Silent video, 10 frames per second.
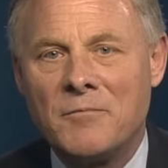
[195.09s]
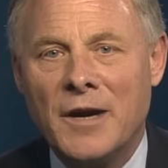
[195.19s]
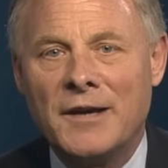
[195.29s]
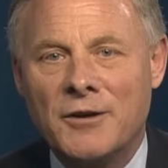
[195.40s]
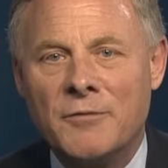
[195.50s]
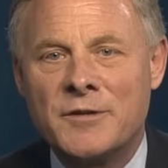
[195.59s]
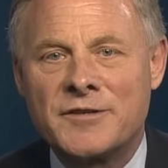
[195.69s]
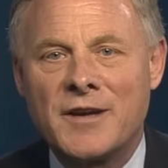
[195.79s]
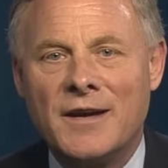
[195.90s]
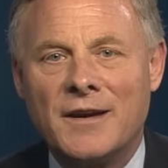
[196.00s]
Make no
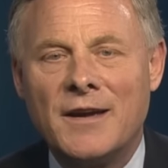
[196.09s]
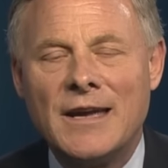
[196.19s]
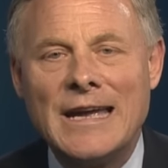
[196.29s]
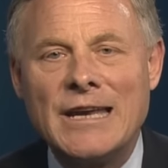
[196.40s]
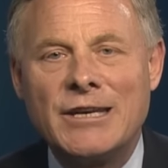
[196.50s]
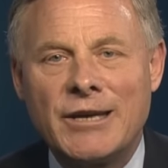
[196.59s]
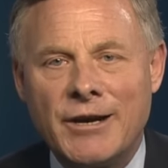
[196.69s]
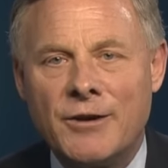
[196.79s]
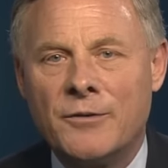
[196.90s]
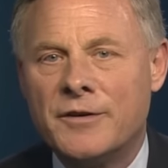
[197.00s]
mistake,
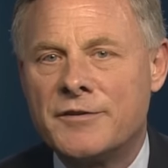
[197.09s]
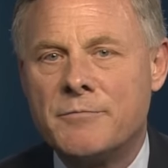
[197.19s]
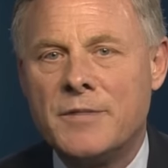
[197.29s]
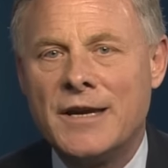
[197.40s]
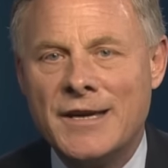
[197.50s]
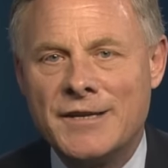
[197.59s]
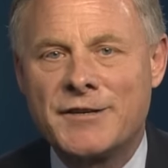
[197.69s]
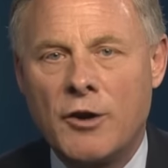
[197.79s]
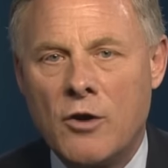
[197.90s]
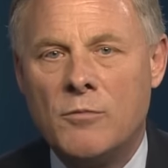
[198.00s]
terrorism
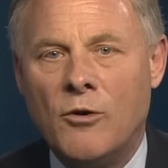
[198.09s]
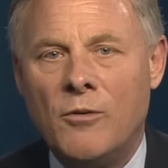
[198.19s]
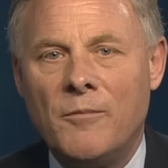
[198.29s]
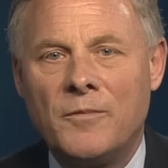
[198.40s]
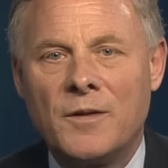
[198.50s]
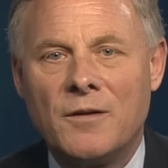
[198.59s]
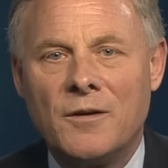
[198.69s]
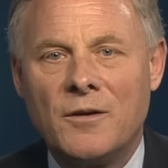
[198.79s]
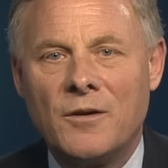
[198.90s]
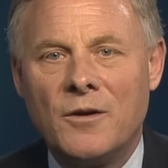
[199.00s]
is global.
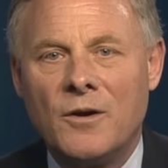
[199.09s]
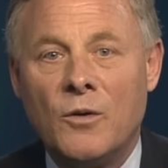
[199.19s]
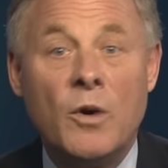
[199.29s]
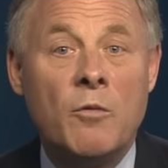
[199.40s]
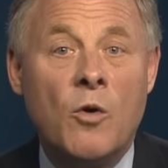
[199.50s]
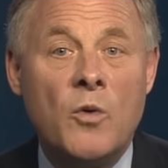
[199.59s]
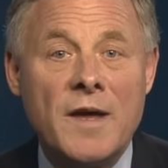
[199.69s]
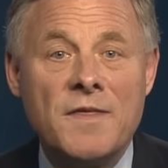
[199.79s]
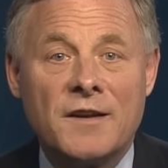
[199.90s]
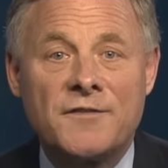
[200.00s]
We will
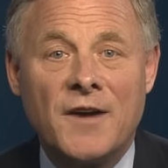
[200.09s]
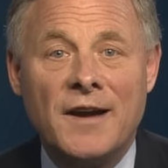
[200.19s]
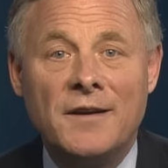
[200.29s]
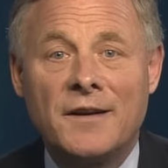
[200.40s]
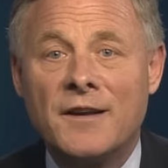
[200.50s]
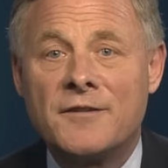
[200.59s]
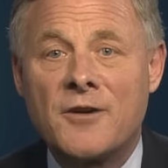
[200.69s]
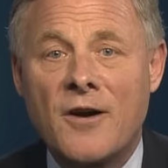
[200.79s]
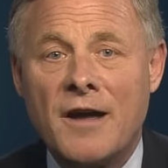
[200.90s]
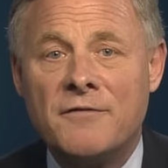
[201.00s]
win this fight
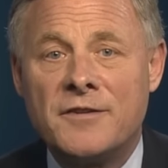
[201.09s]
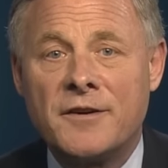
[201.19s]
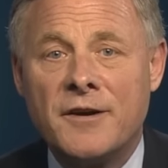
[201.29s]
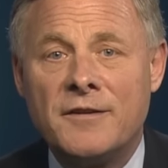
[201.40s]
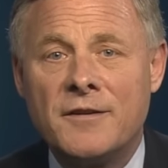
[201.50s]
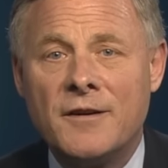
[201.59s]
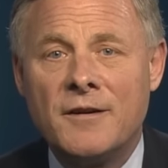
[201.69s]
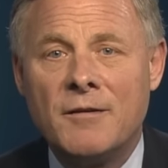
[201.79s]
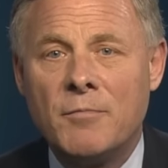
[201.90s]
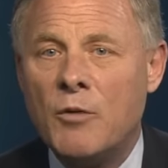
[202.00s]
against our adversaries,
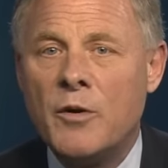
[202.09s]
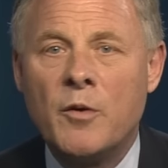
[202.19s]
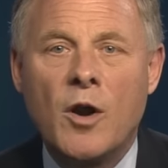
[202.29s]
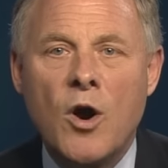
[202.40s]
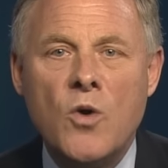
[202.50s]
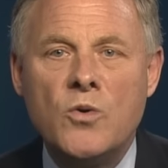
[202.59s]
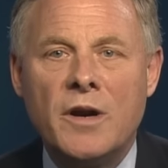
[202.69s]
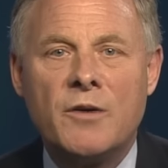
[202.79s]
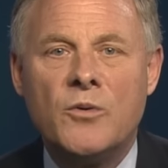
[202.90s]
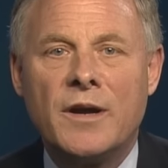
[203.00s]
but we will
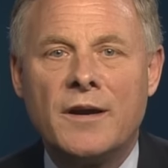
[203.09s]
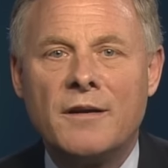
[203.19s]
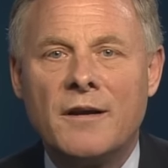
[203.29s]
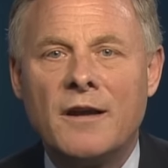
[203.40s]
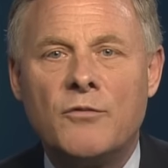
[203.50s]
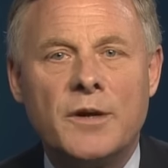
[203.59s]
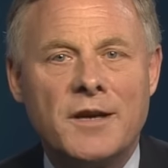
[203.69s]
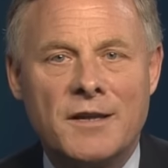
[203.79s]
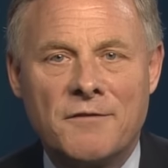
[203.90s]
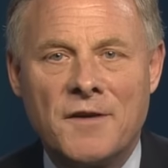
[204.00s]
only win if we
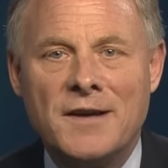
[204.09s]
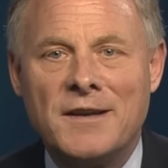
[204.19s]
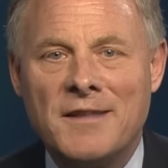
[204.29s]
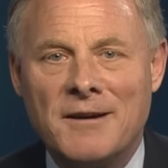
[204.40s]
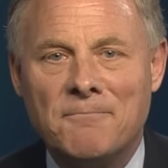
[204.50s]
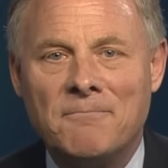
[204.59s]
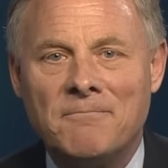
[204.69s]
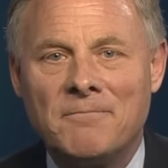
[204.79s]
take the fight to them.